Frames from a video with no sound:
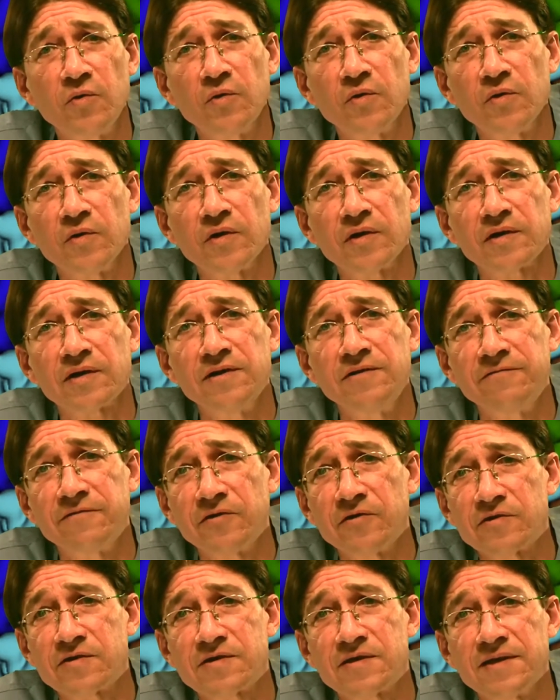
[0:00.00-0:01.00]
or
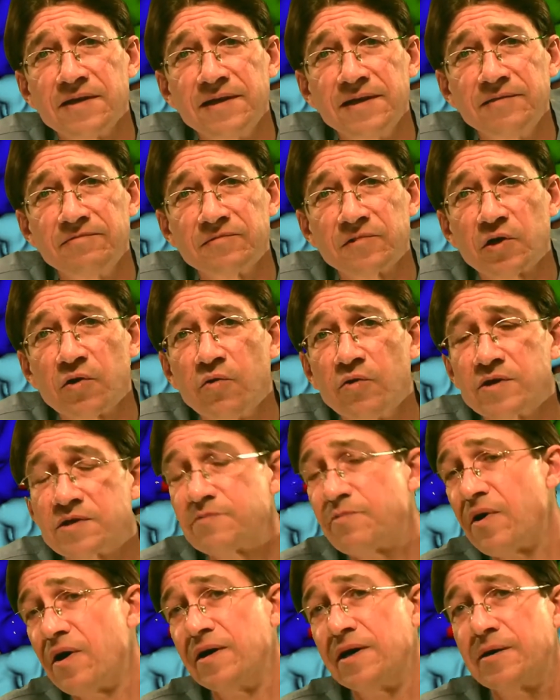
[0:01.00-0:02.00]
conversely,
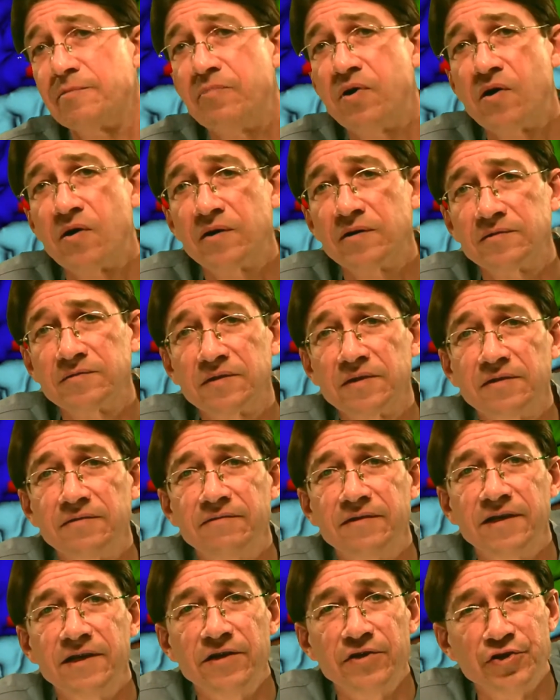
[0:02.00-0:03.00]
corresponding part
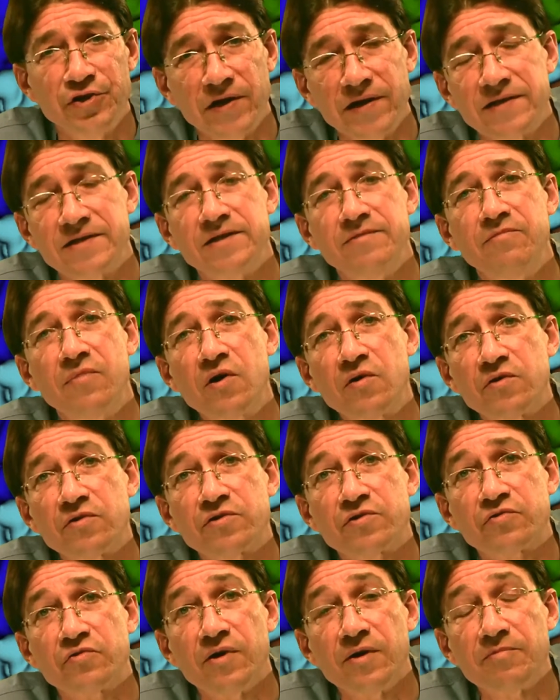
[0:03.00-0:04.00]
of the adjacent
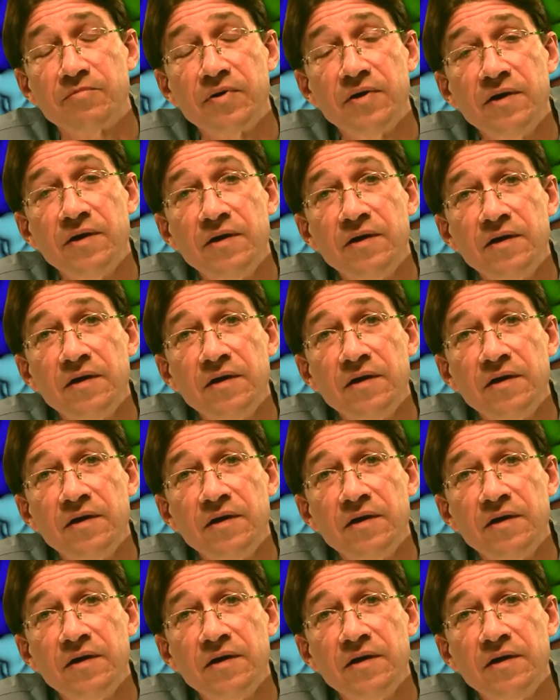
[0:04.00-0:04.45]
motor strip,